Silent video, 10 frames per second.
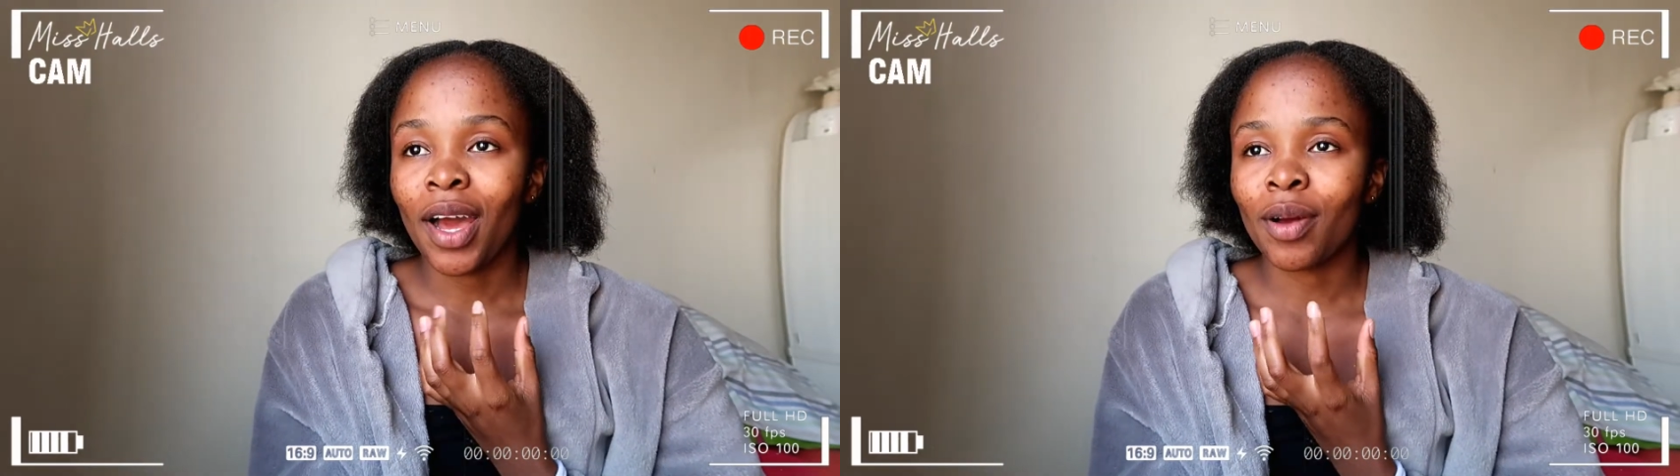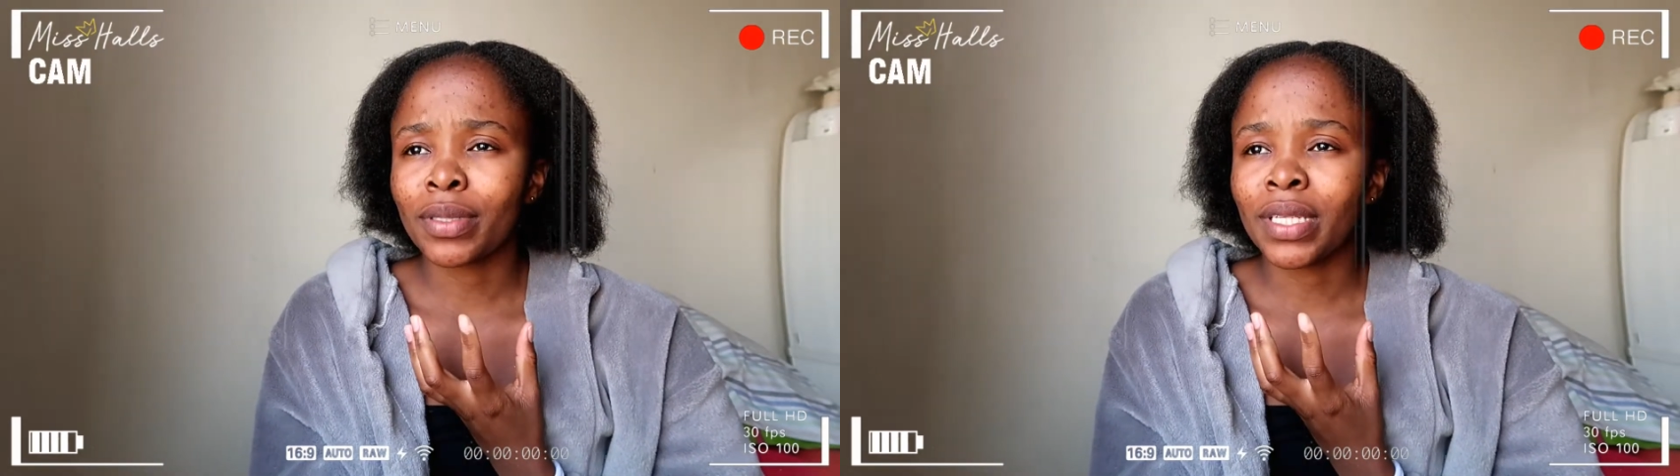
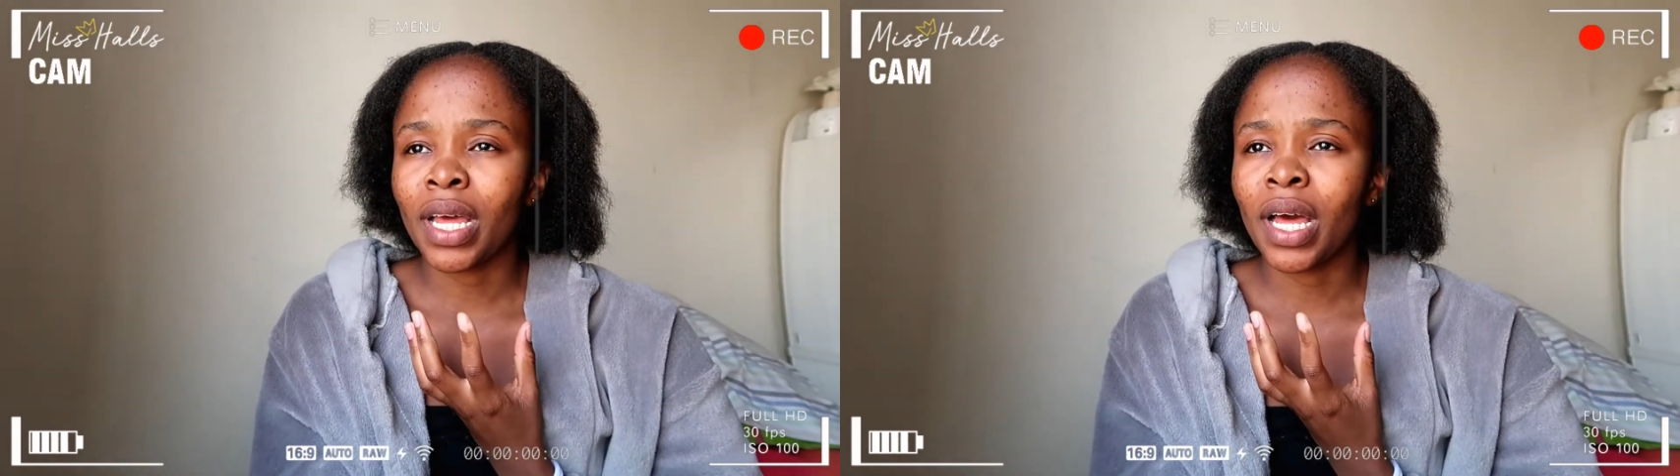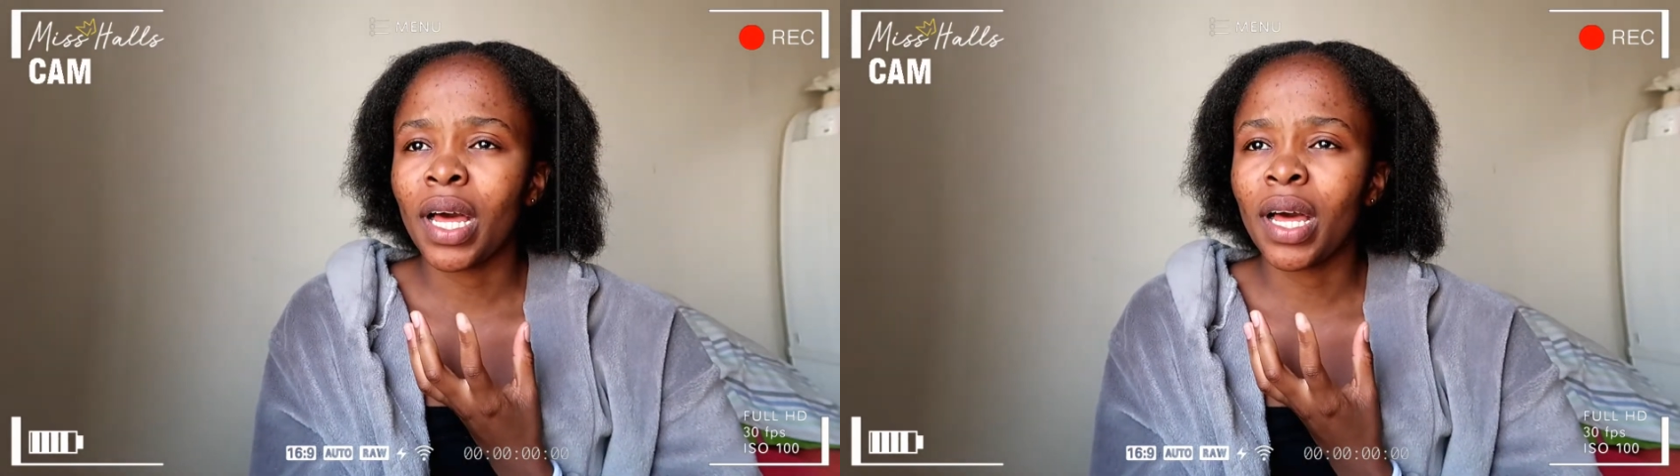I was like,
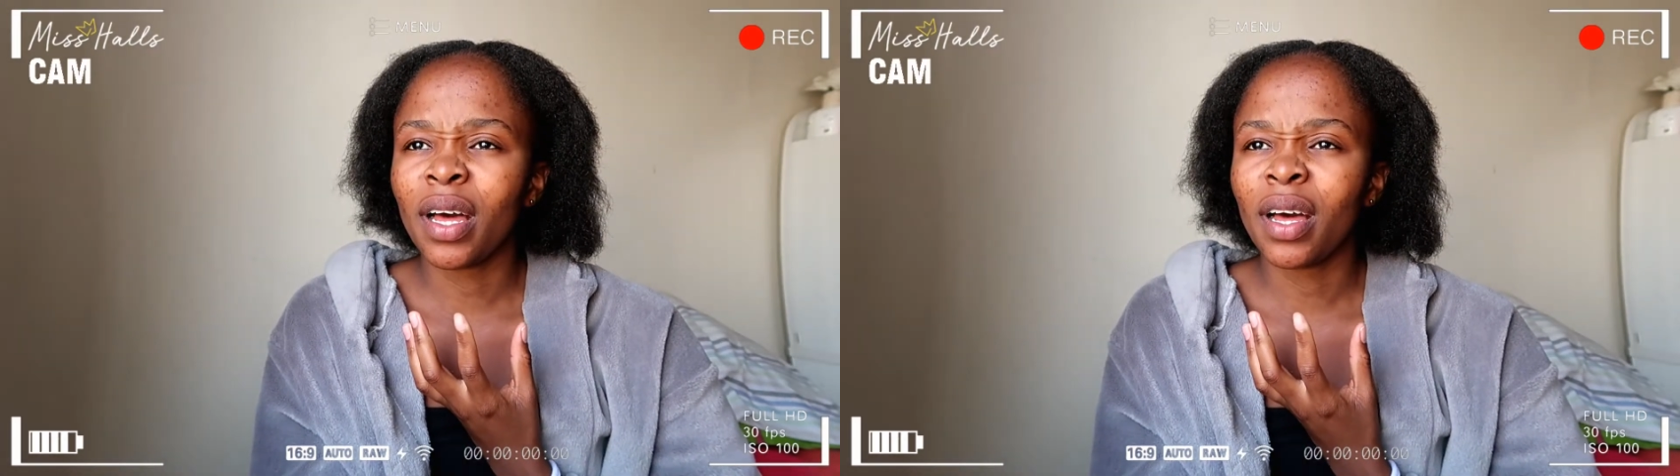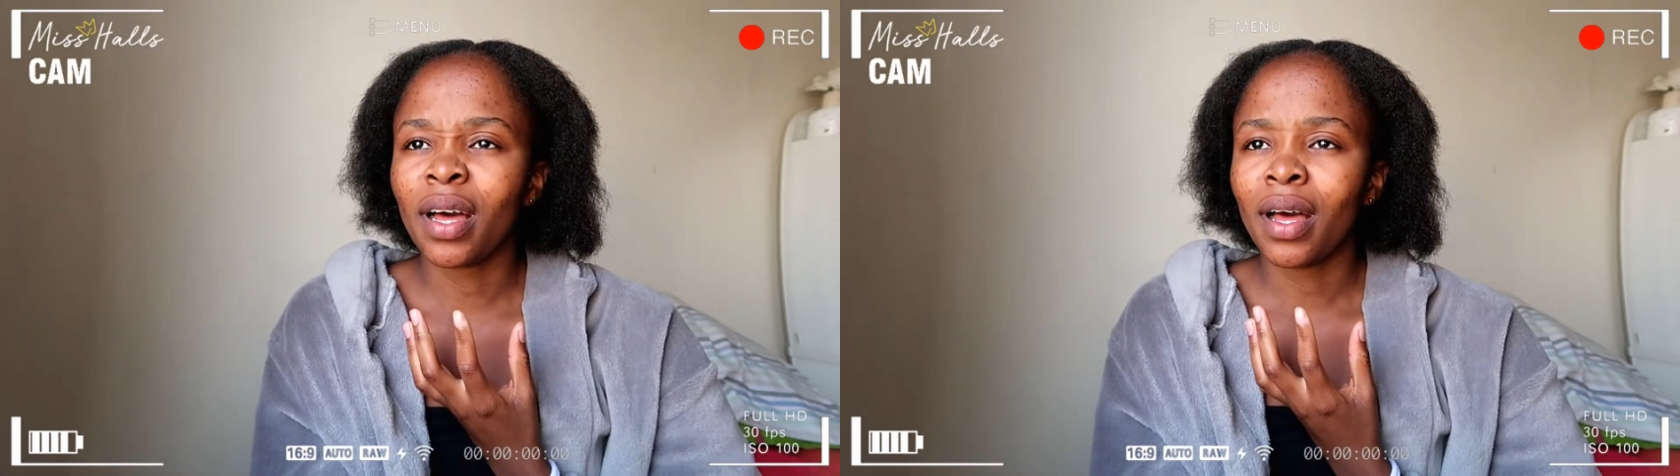"Huh?
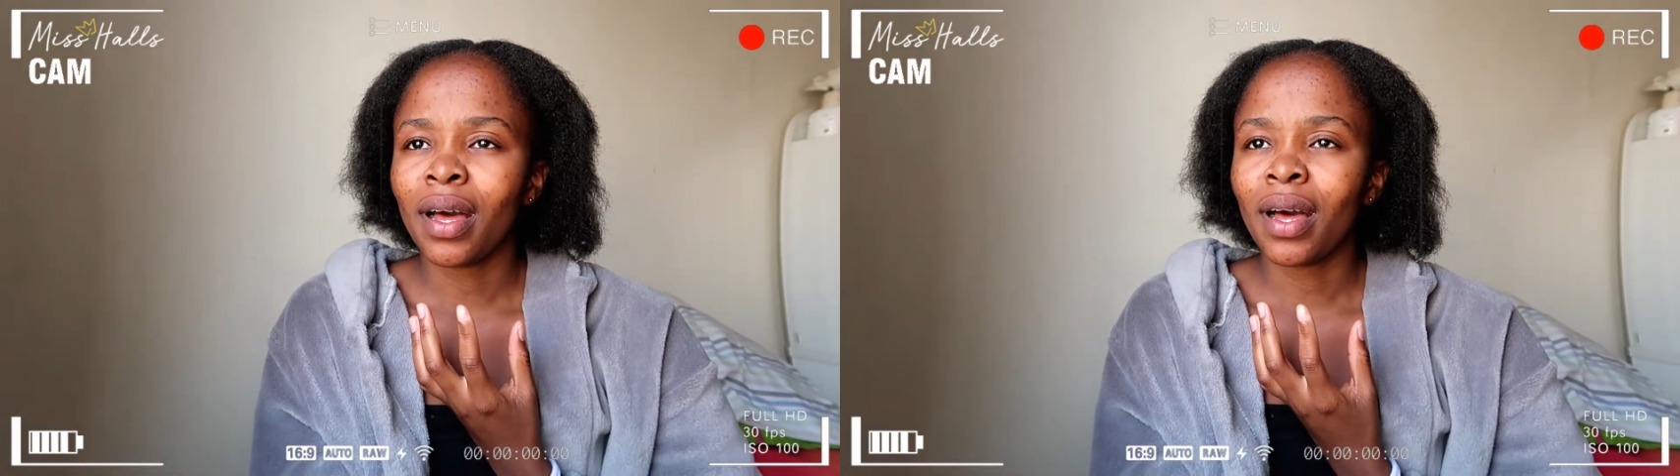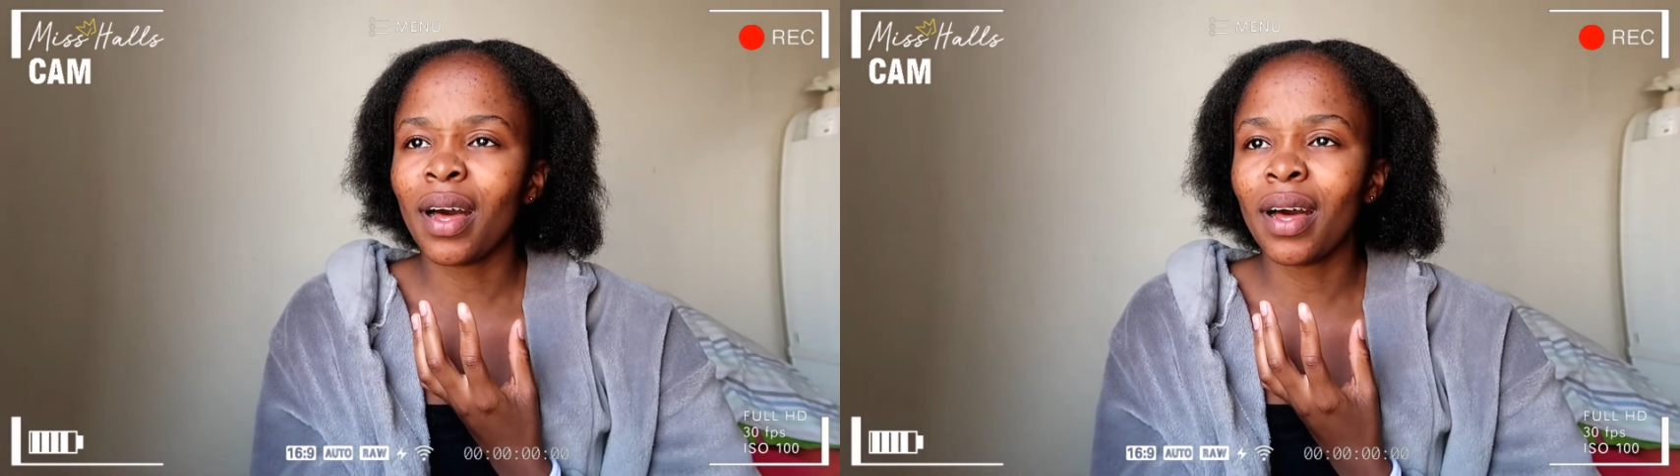
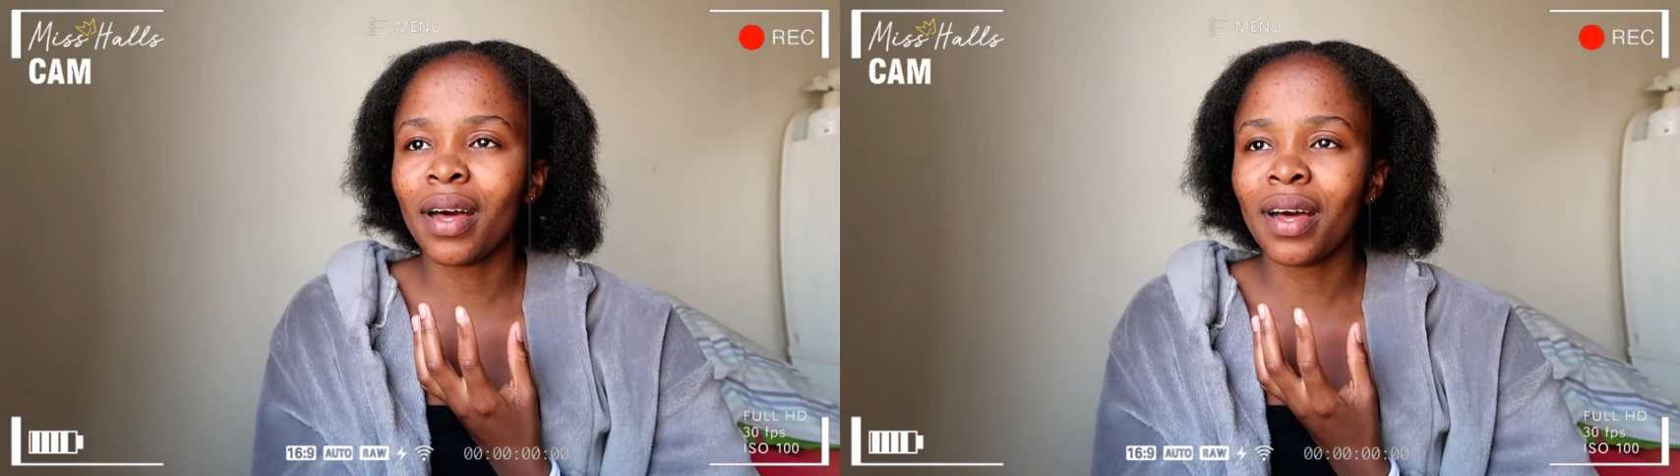Huh?"